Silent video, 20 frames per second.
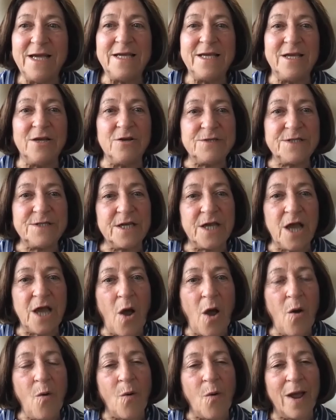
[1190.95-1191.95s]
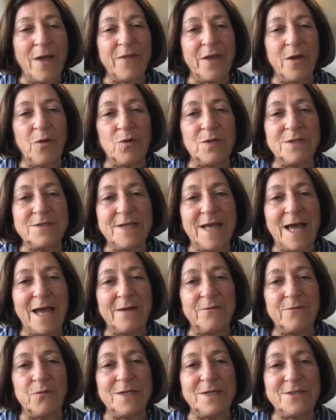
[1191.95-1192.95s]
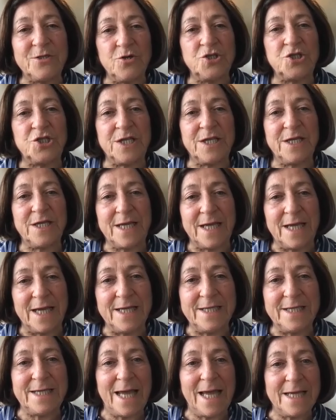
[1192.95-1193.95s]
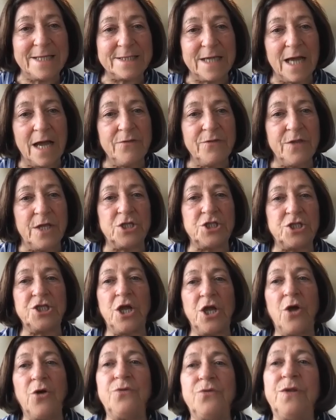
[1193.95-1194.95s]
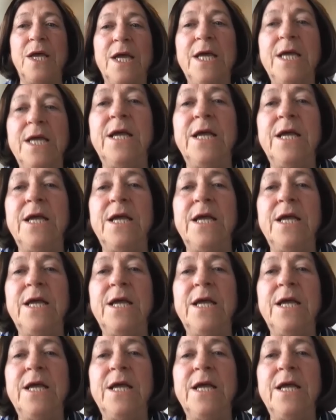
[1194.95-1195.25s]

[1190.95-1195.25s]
years ago, and there was that research that he had done that showed